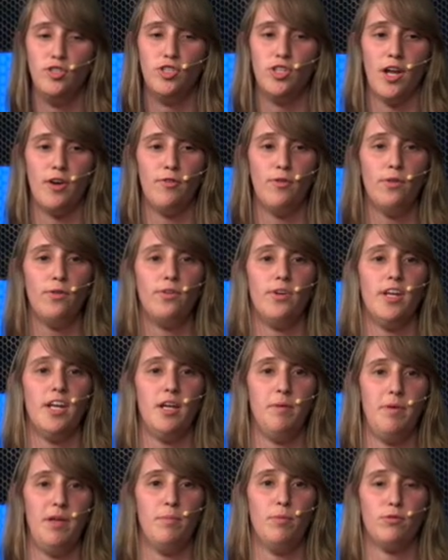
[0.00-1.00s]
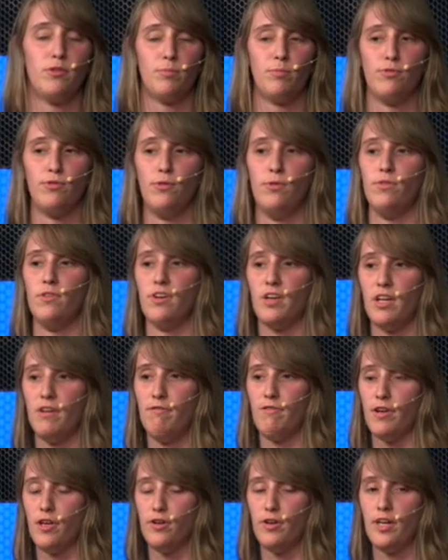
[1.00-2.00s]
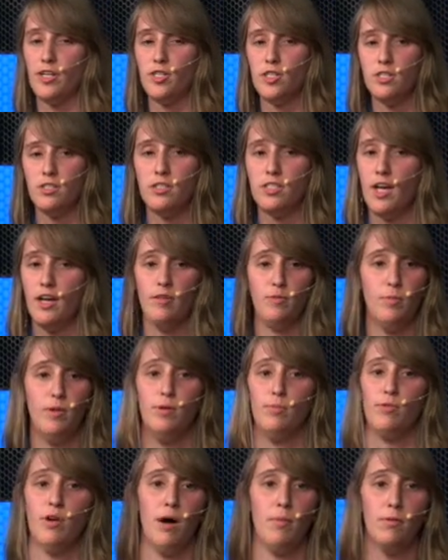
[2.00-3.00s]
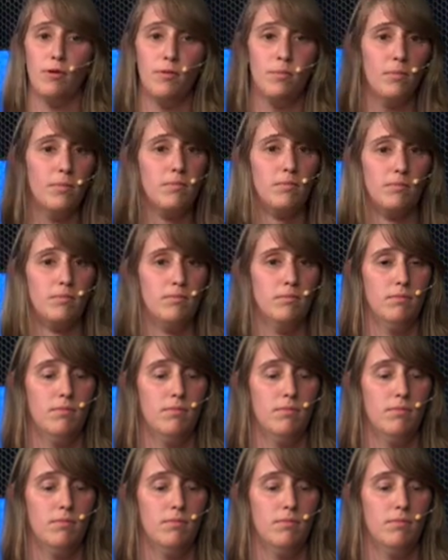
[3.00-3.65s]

general, getting people to prune their configurations has been a problem